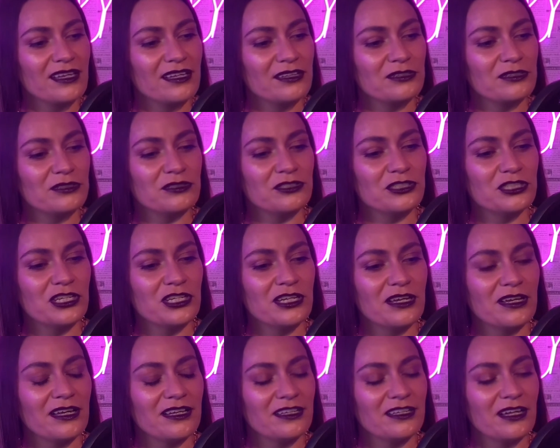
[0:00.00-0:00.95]

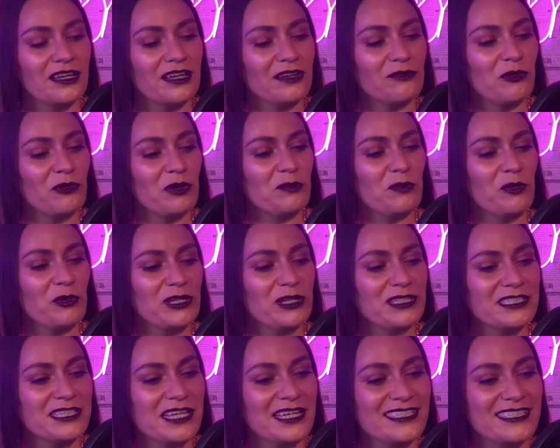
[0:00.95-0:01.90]
she at one
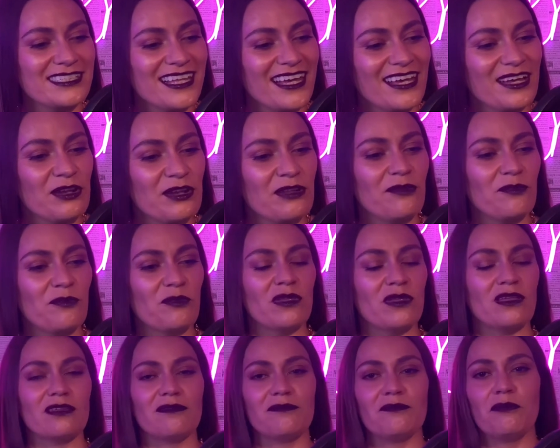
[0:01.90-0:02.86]
point says that
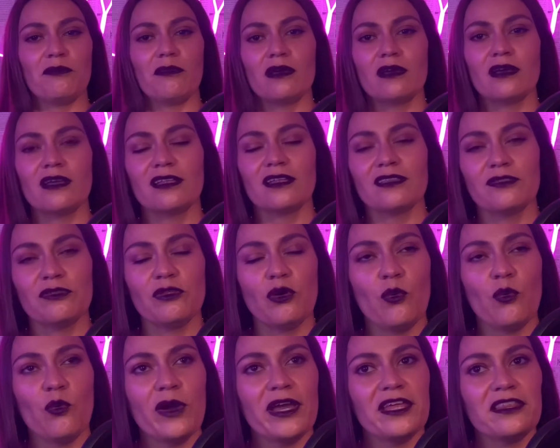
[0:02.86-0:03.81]
the
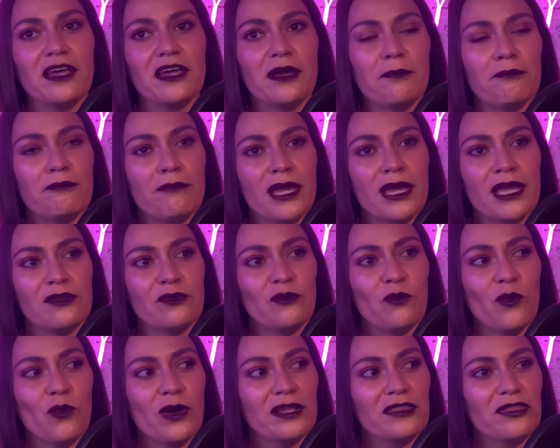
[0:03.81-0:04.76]
way that men
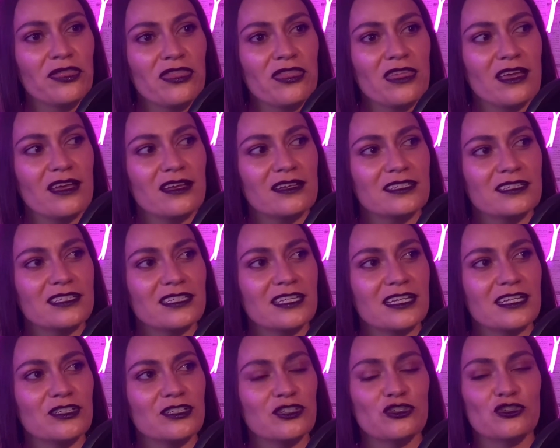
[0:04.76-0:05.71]
want things
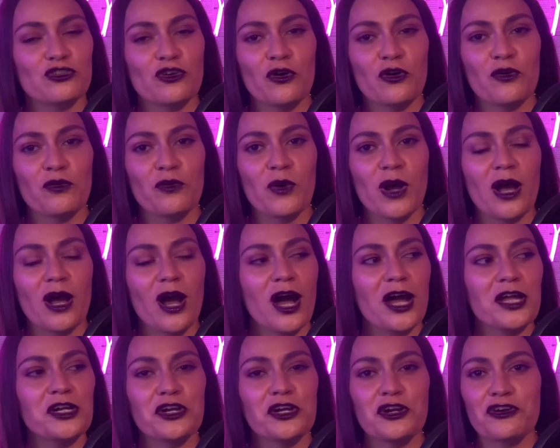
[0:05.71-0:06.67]
is so
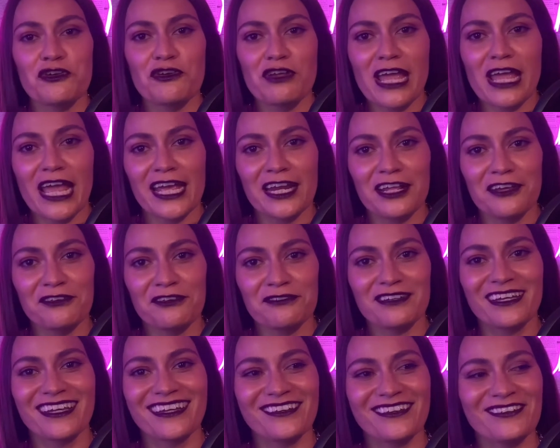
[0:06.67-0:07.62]
uncreative,
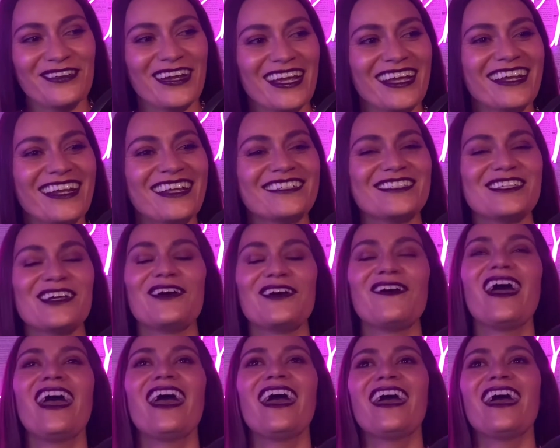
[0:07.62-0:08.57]
right? So
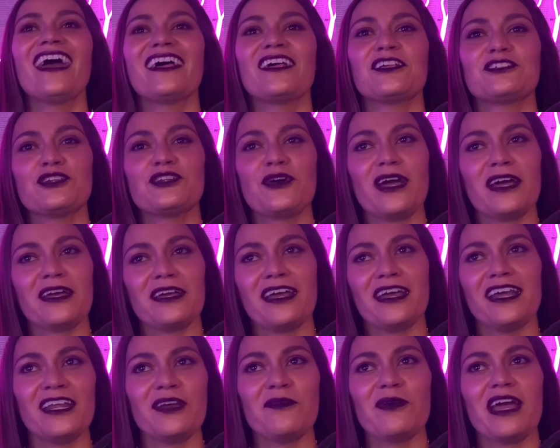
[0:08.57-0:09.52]

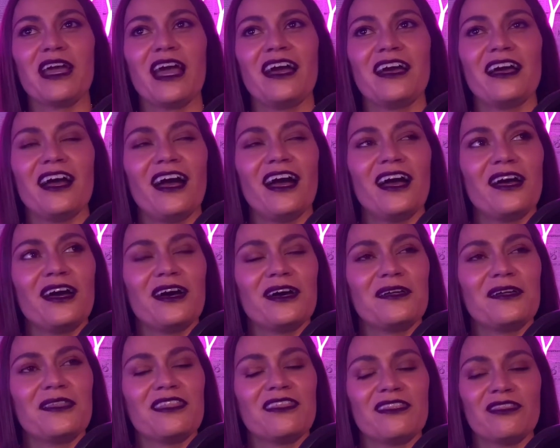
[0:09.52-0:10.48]
anyway,
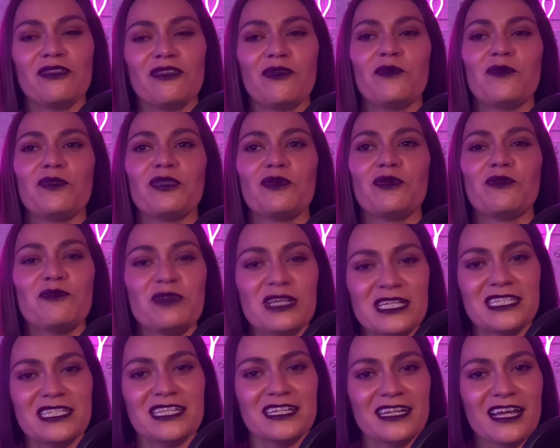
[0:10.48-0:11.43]
the
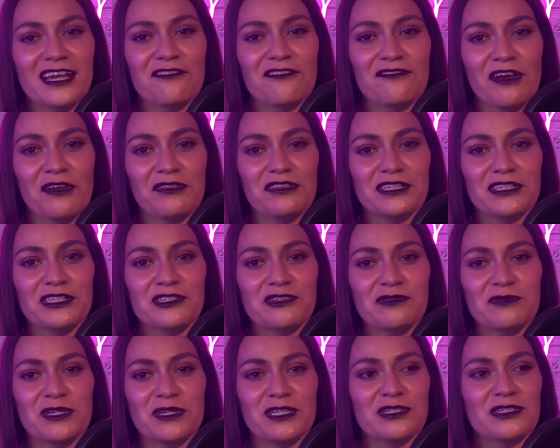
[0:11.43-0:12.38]
reason I found this to
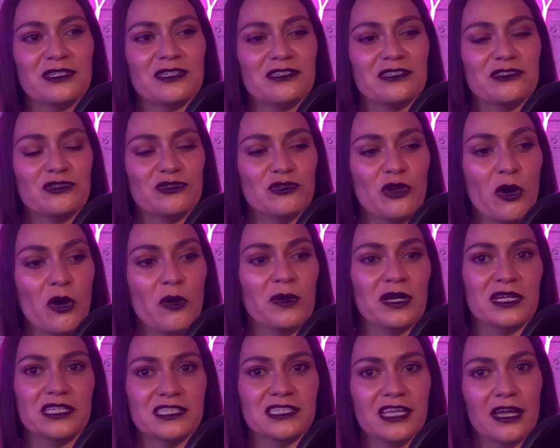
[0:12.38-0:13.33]
be so
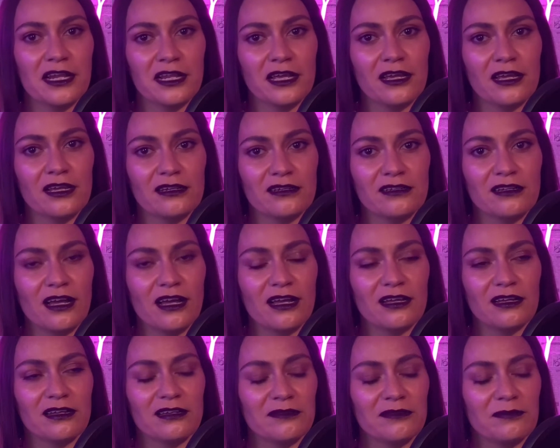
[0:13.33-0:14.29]
exciting
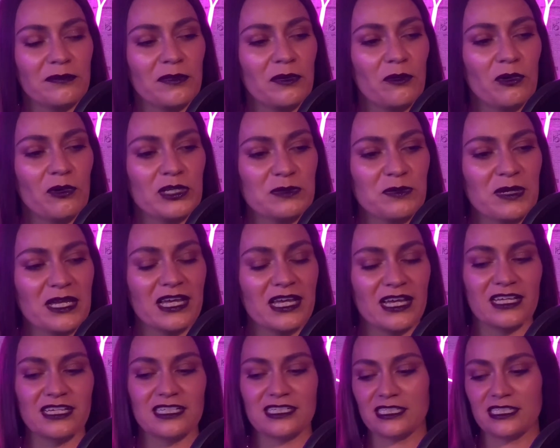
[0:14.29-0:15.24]
was
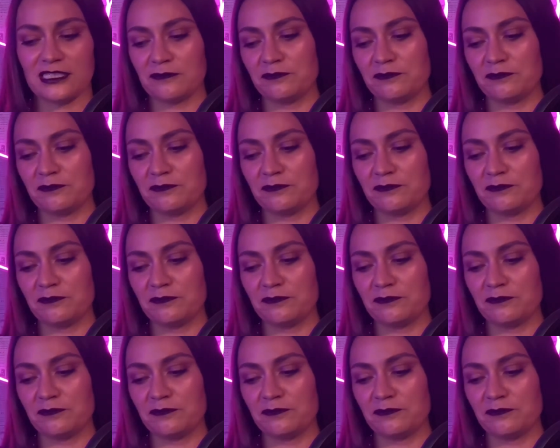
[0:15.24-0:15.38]
because